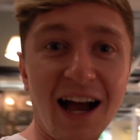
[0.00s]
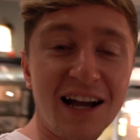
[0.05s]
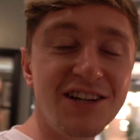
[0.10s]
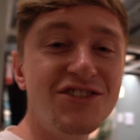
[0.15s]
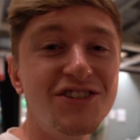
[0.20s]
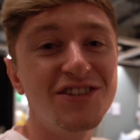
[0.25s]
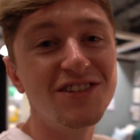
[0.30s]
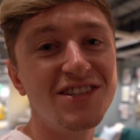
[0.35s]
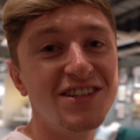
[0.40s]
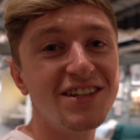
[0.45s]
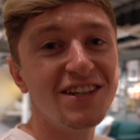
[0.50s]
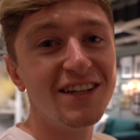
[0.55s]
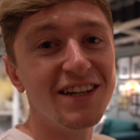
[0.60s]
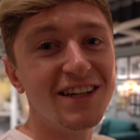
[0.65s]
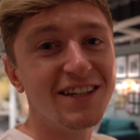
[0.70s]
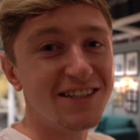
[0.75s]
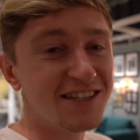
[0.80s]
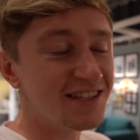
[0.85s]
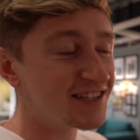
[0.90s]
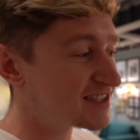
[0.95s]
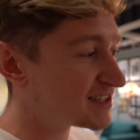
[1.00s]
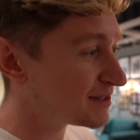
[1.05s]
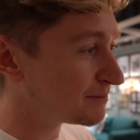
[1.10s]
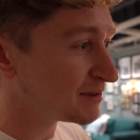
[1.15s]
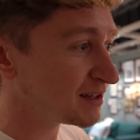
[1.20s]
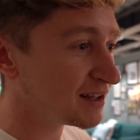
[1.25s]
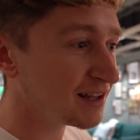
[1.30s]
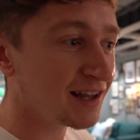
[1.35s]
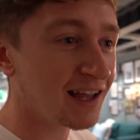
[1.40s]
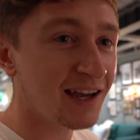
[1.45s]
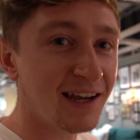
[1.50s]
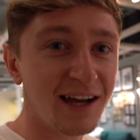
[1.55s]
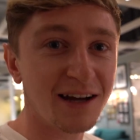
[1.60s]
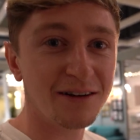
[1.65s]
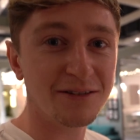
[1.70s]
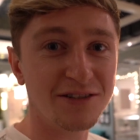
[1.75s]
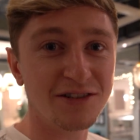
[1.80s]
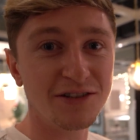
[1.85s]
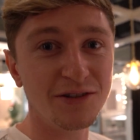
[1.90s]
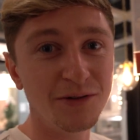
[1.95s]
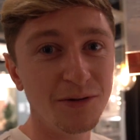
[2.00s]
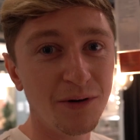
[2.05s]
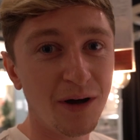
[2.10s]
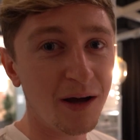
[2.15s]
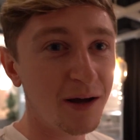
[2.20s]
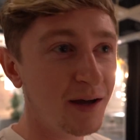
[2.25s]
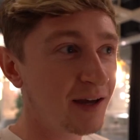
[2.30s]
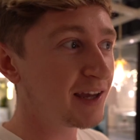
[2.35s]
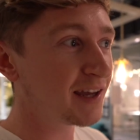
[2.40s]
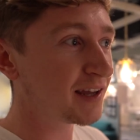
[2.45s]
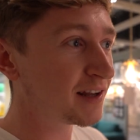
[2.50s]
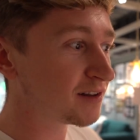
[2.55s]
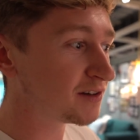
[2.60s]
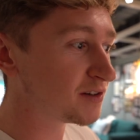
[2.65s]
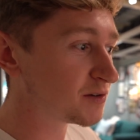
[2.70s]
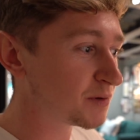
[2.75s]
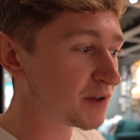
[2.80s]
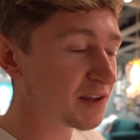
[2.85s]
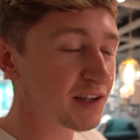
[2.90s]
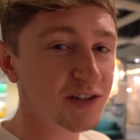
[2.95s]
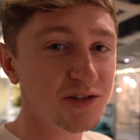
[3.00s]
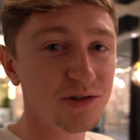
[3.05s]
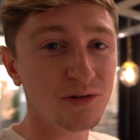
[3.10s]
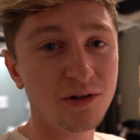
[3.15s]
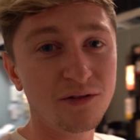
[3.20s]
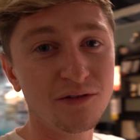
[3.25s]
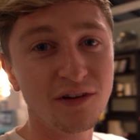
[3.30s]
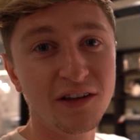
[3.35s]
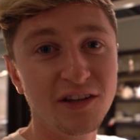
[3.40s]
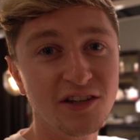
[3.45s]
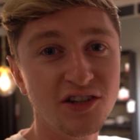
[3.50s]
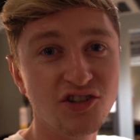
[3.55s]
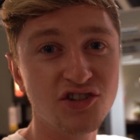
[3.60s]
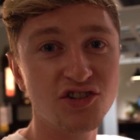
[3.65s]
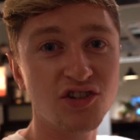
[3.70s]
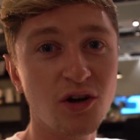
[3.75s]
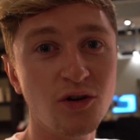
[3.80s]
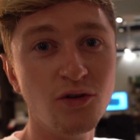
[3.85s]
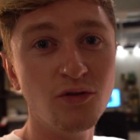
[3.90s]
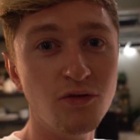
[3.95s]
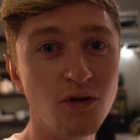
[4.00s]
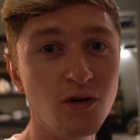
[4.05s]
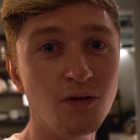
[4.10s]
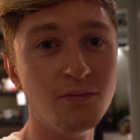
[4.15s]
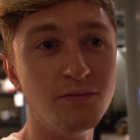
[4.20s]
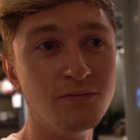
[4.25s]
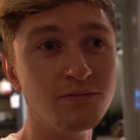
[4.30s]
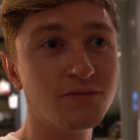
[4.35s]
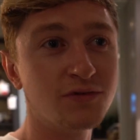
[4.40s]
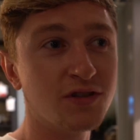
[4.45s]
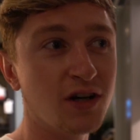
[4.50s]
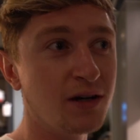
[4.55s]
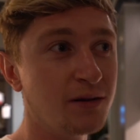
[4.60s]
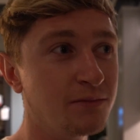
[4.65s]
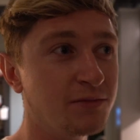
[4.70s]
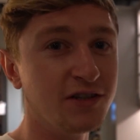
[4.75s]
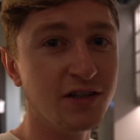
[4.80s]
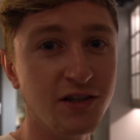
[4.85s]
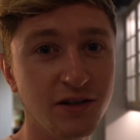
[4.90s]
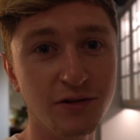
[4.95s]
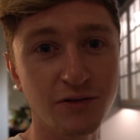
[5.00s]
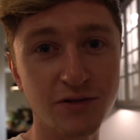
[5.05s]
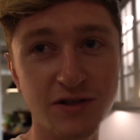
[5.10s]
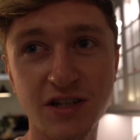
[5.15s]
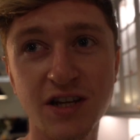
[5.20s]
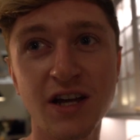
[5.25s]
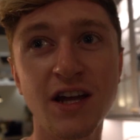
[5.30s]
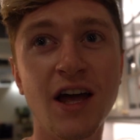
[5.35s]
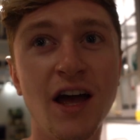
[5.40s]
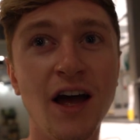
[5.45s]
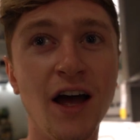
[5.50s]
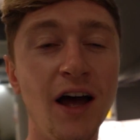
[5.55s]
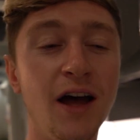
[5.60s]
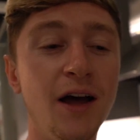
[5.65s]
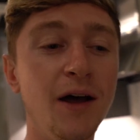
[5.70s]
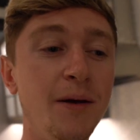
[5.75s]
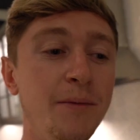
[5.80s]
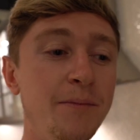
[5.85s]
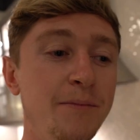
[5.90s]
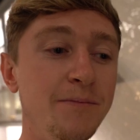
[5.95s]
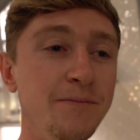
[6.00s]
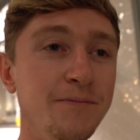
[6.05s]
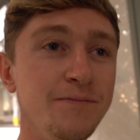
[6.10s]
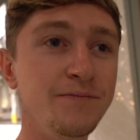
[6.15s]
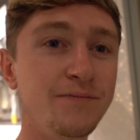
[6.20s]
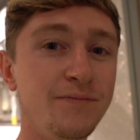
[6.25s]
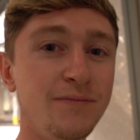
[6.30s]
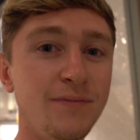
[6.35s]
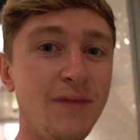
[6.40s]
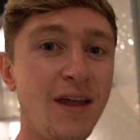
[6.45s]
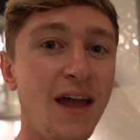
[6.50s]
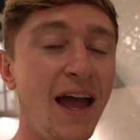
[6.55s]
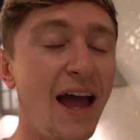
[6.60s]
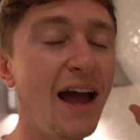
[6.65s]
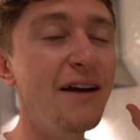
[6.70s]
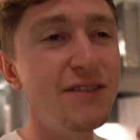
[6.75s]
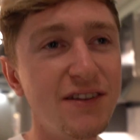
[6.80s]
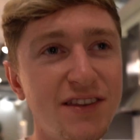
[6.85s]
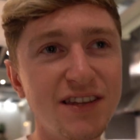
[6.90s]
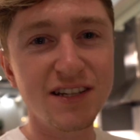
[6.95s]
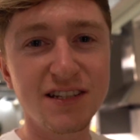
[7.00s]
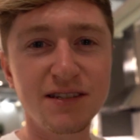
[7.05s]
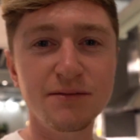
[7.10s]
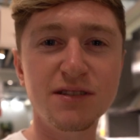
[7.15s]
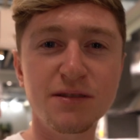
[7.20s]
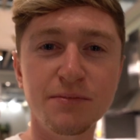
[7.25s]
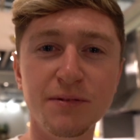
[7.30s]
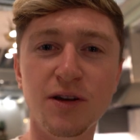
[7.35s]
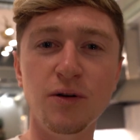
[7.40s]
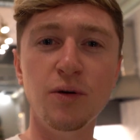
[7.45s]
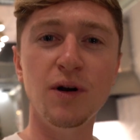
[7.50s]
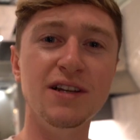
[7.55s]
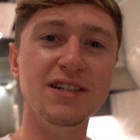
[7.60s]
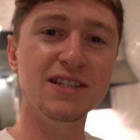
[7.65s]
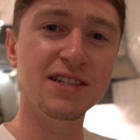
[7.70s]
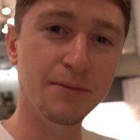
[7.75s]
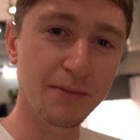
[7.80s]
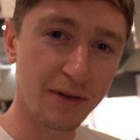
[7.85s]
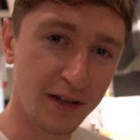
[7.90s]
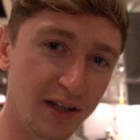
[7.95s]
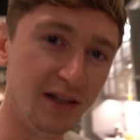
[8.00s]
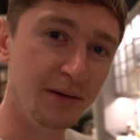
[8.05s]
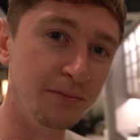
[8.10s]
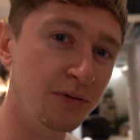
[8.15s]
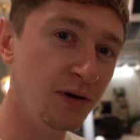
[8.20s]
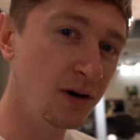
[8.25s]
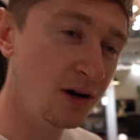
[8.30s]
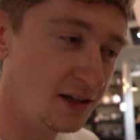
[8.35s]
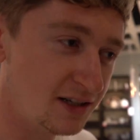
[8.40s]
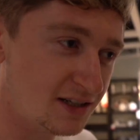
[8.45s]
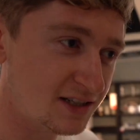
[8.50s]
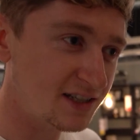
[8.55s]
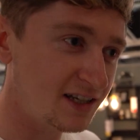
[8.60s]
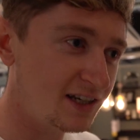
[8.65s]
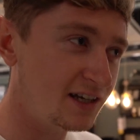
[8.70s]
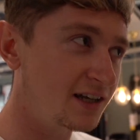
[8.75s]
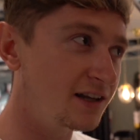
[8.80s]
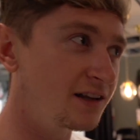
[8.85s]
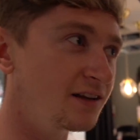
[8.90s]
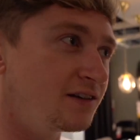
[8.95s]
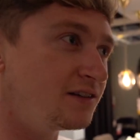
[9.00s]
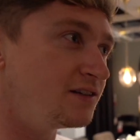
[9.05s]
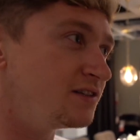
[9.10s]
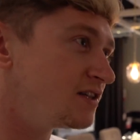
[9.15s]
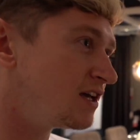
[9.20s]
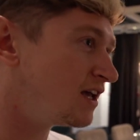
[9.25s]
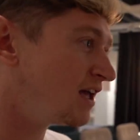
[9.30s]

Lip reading: As you can see, it's a similar layout to England, where there's sort of like these showroom type deals. Everything seems to be quite similarly priced to England,